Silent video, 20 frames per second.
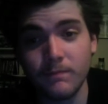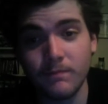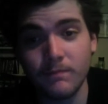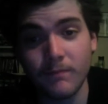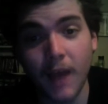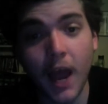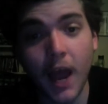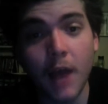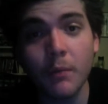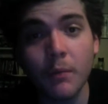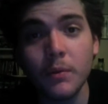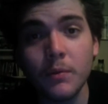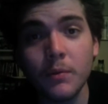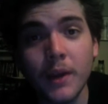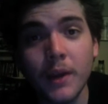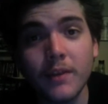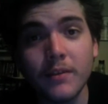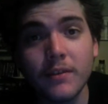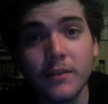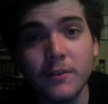I would
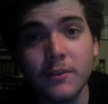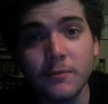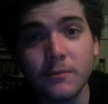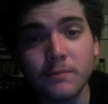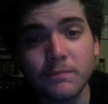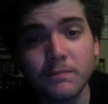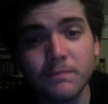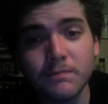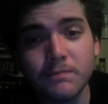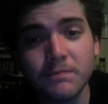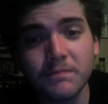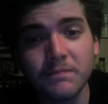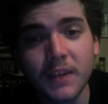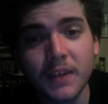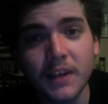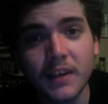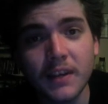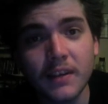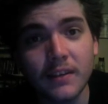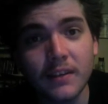wait, too.
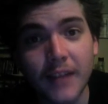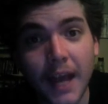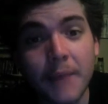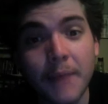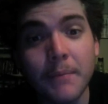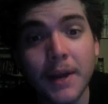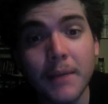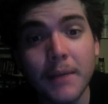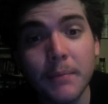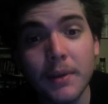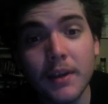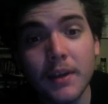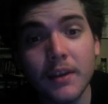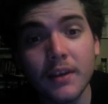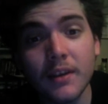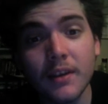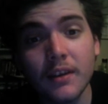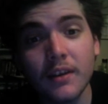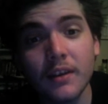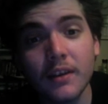That might be
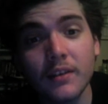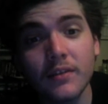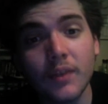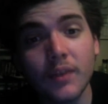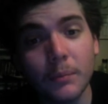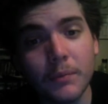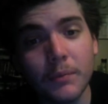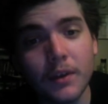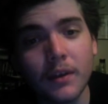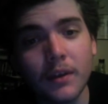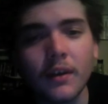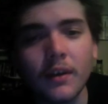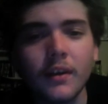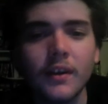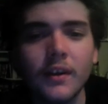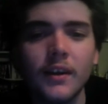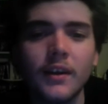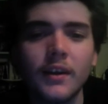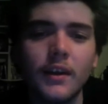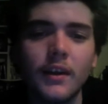something
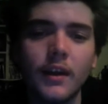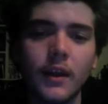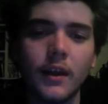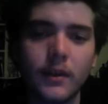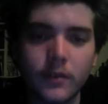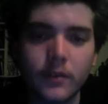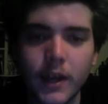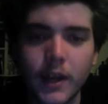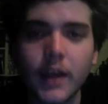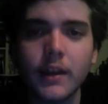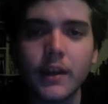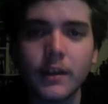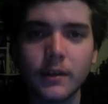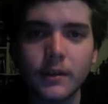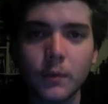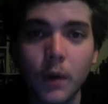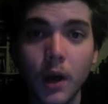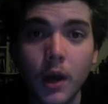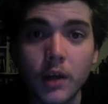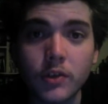entertaining to
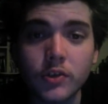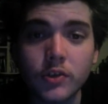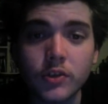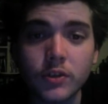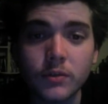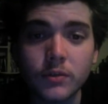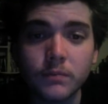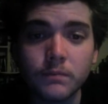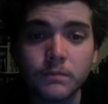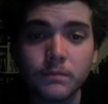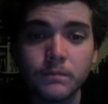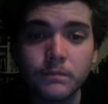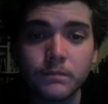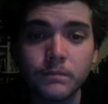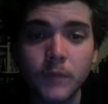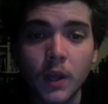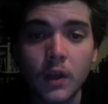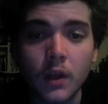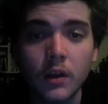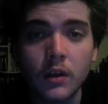watch.
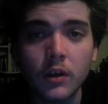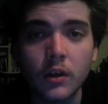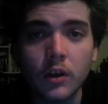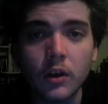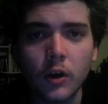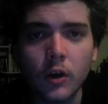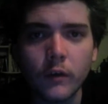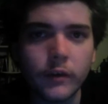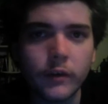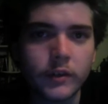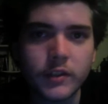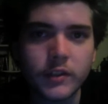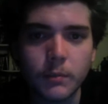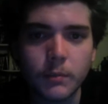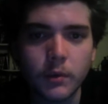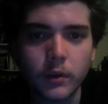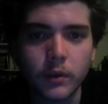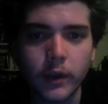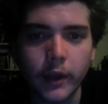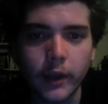Hopefully
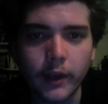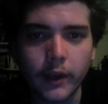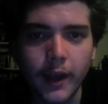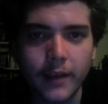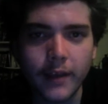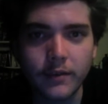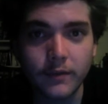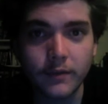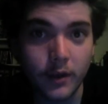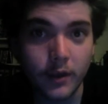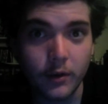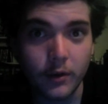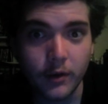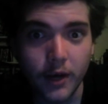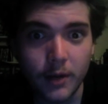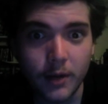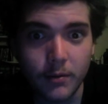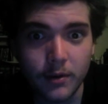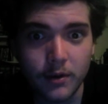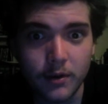someone, like, has a video
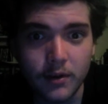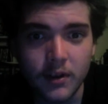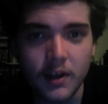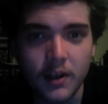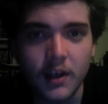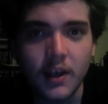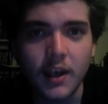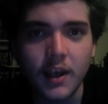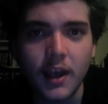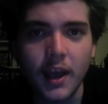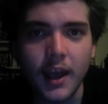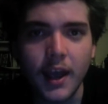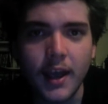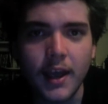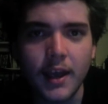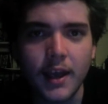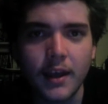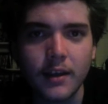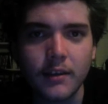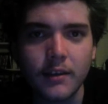camera
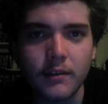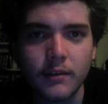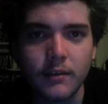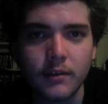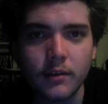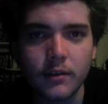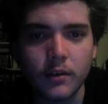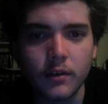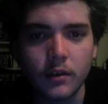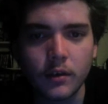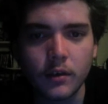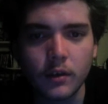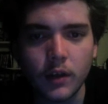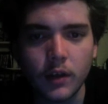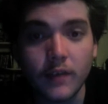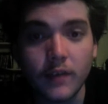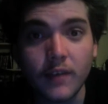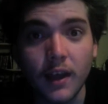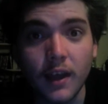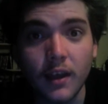and
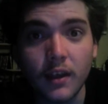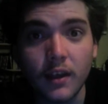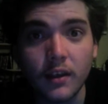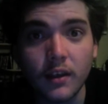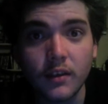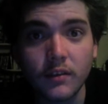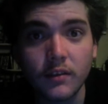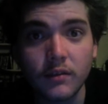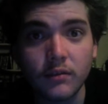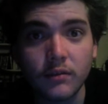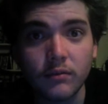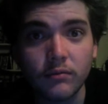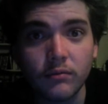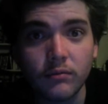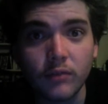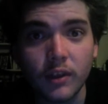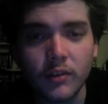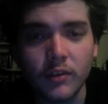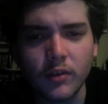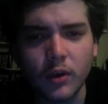is
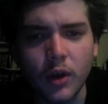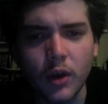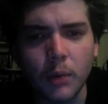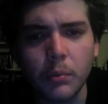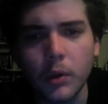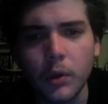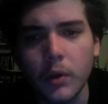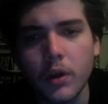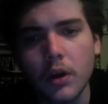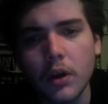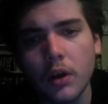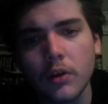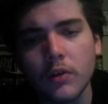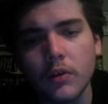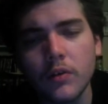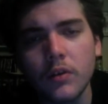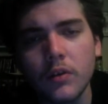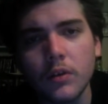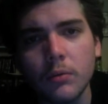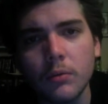going to upload it on
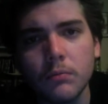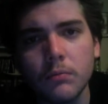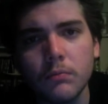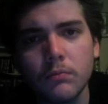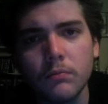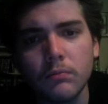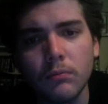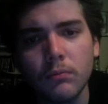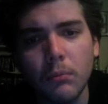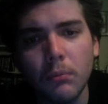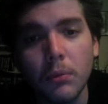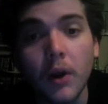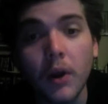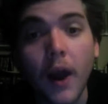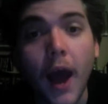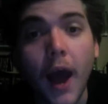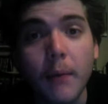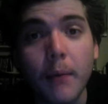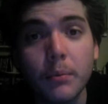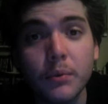YouTube.
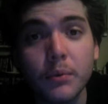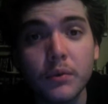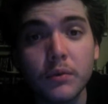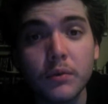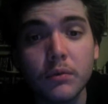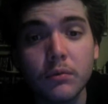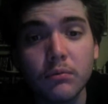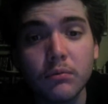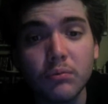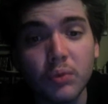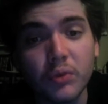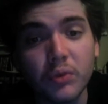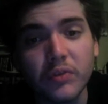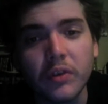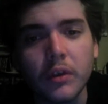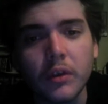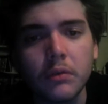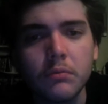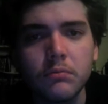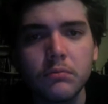Perhaps. We'll see.
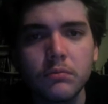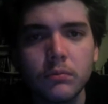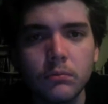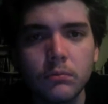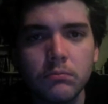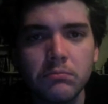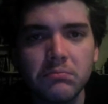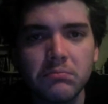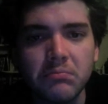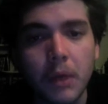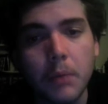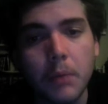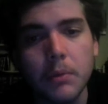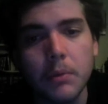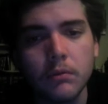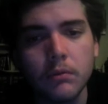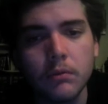Maybe.